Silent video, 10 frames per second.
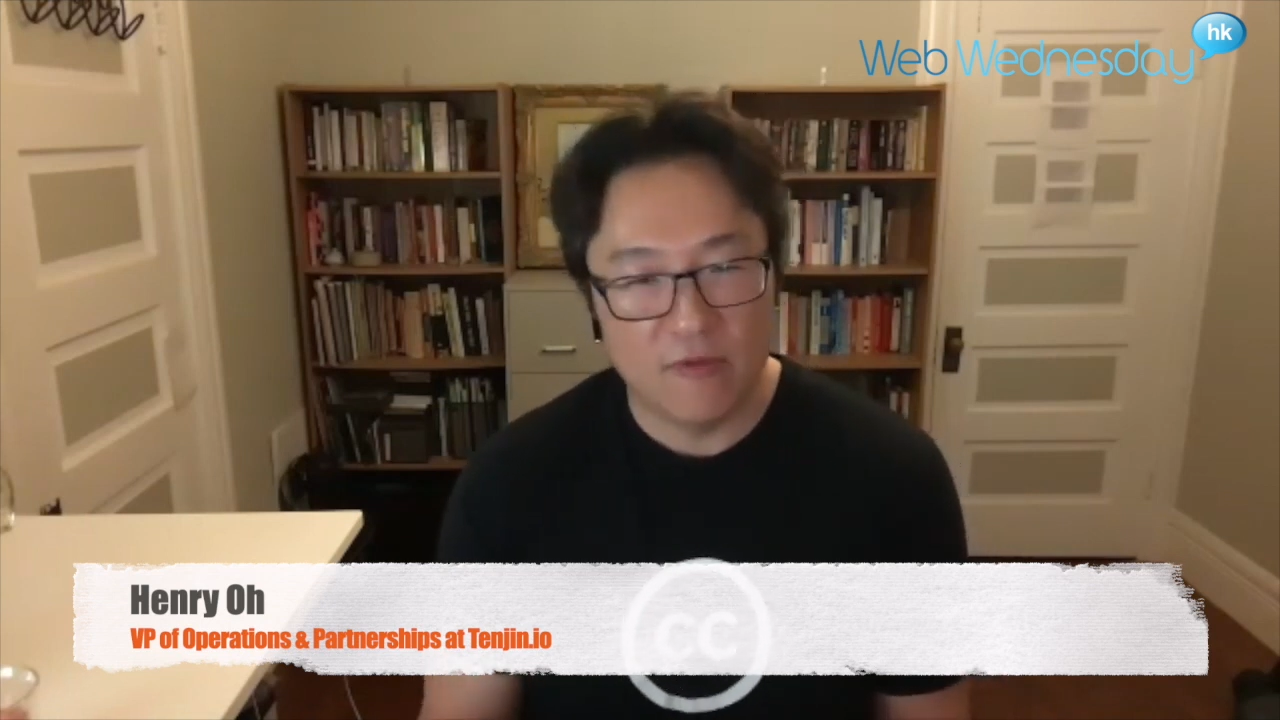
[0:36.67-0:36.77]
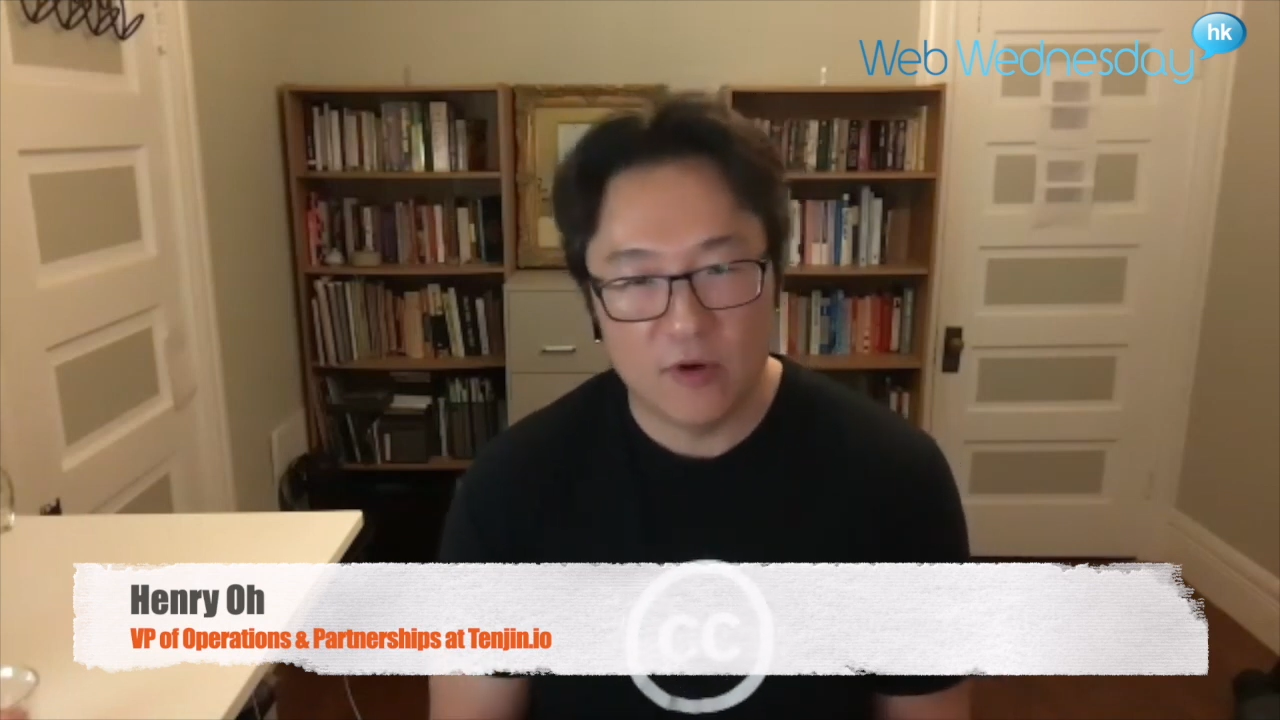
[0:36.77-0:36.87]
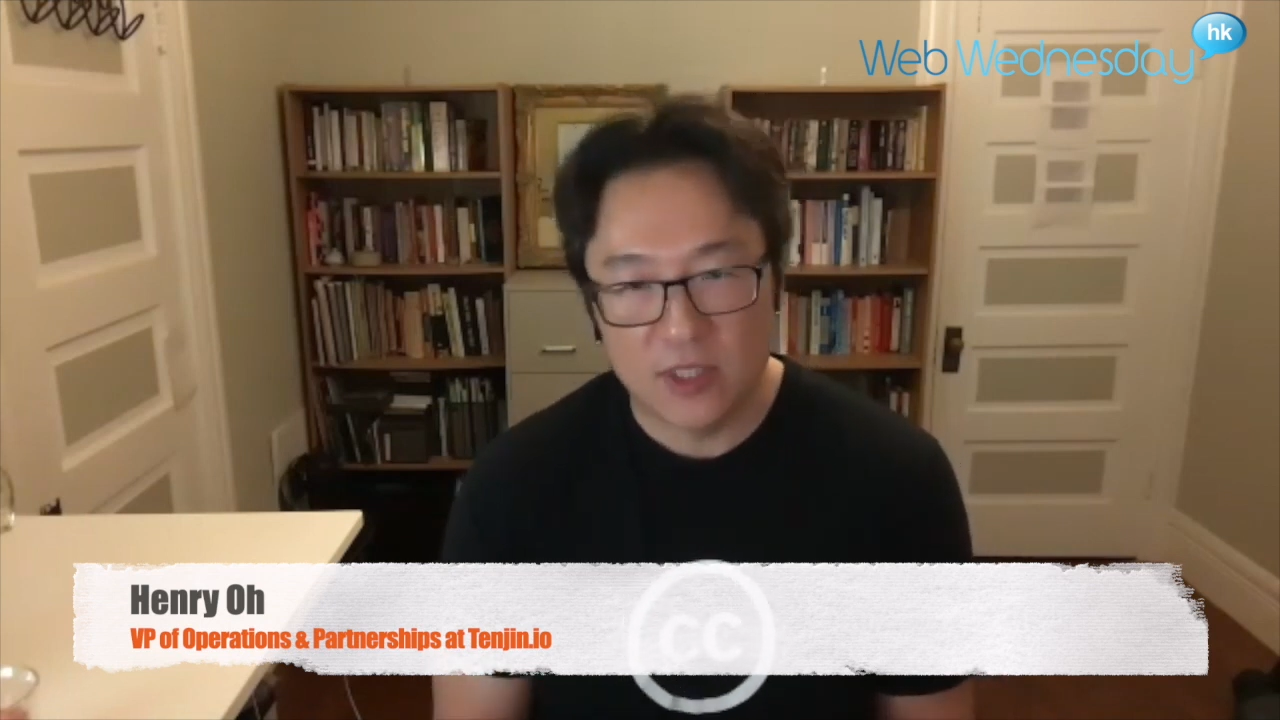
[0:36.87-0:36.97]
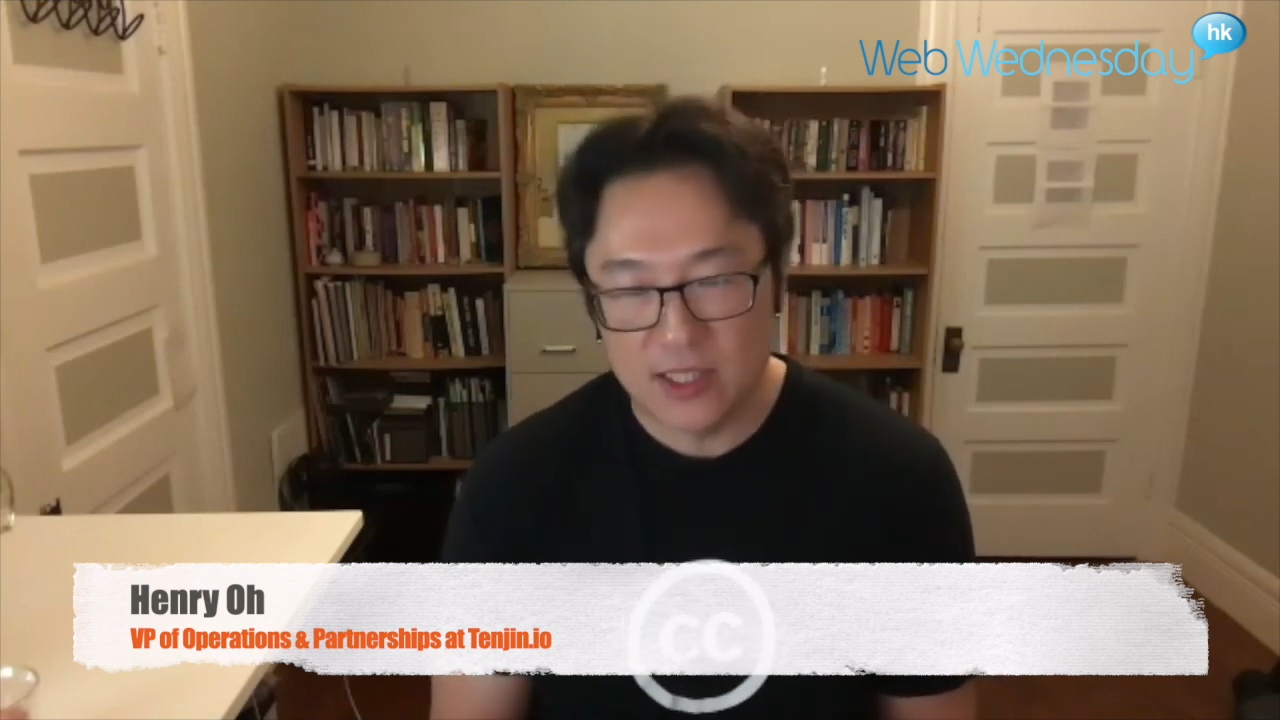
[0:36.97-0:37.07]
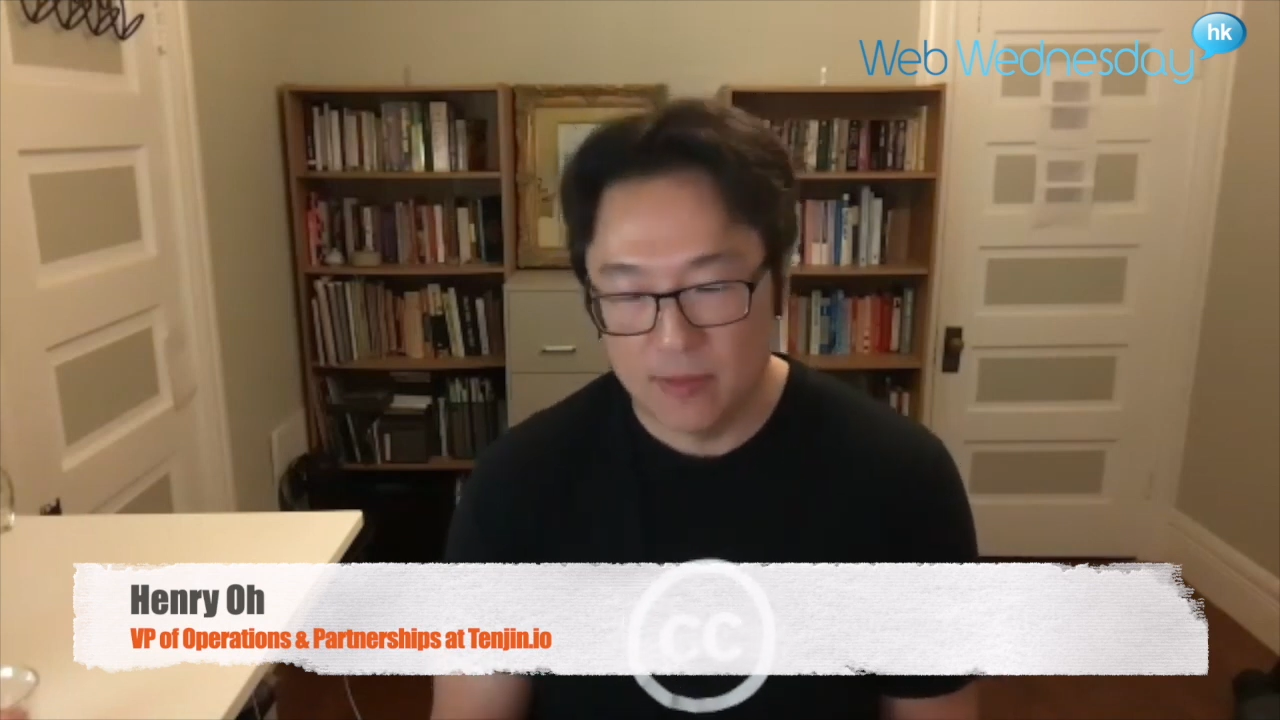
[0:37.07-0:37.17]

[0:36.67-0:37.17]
very, very